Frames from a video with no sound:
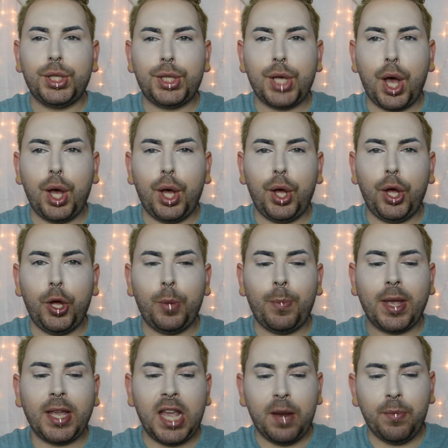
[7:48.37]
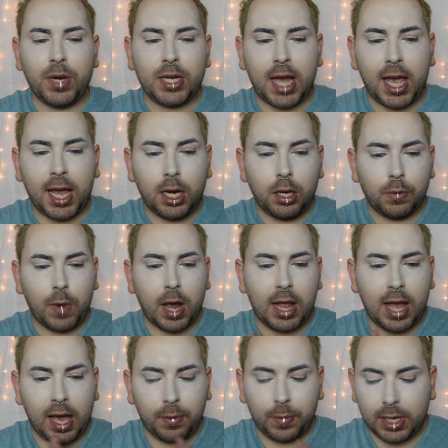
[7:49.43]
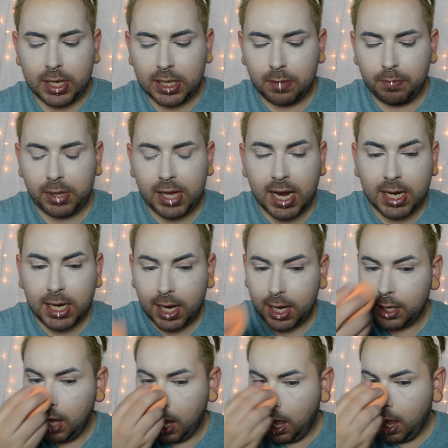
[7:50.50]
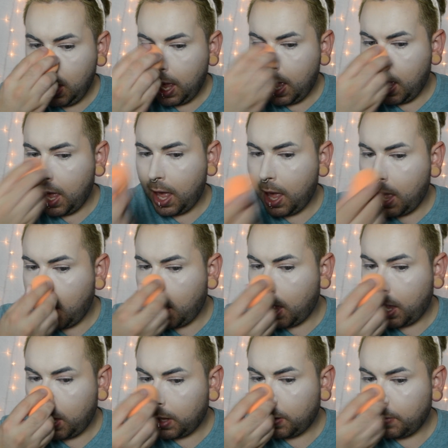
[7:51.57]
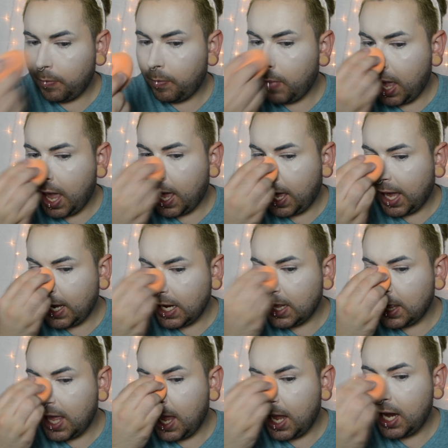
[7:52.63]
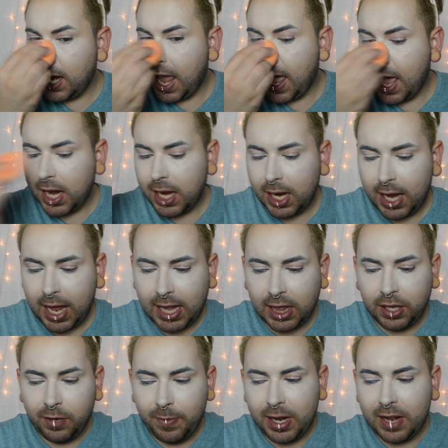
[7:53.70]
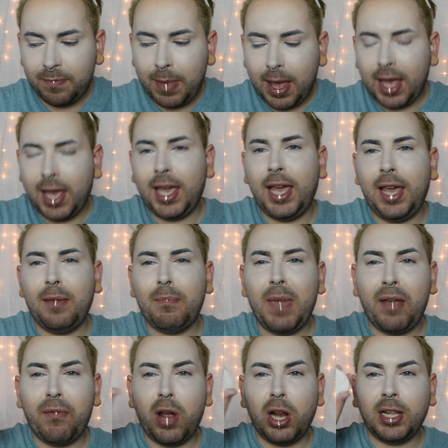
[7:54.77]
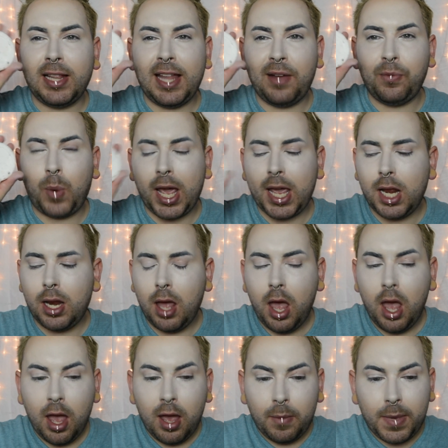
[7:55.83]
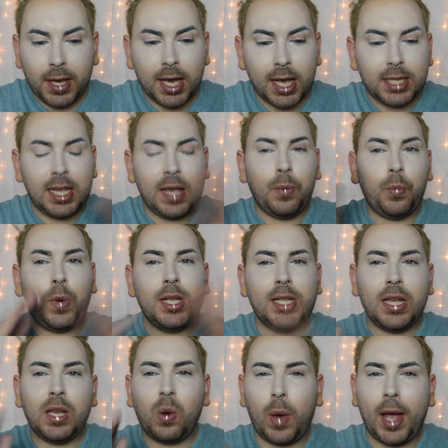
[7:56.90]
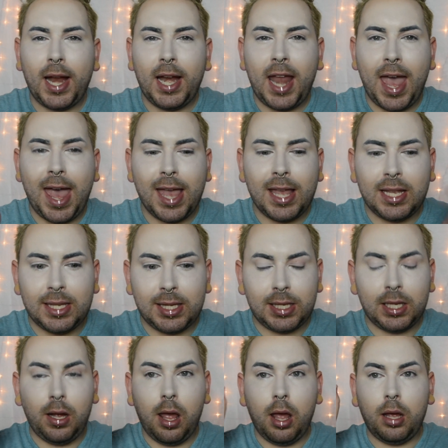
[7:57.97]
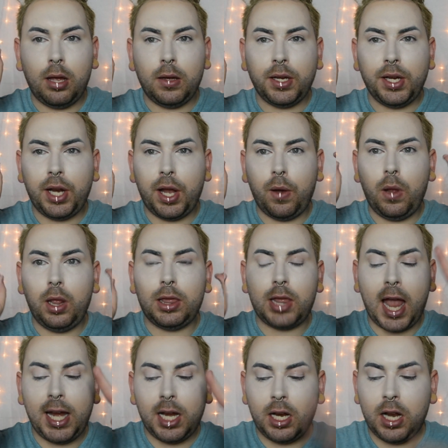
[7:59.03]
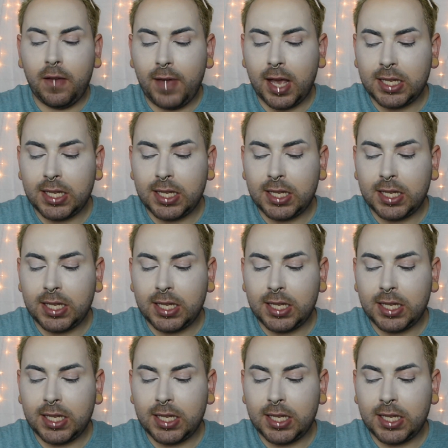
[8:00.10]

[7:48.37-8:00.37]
So, my camera died while I was blending. I then added a little bit of my Mayron Clown White because it wasn't quite as, you know, light enough